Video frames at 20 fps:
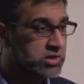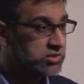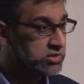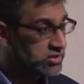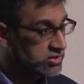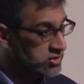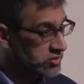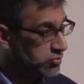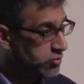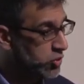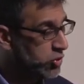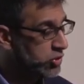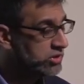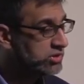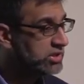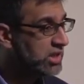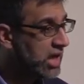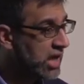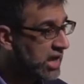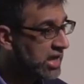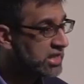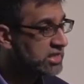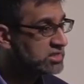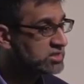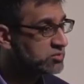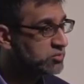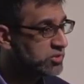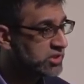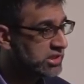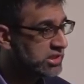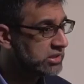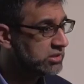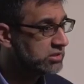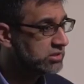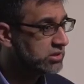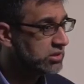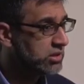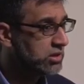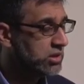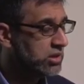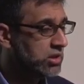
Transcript: to support the ISB,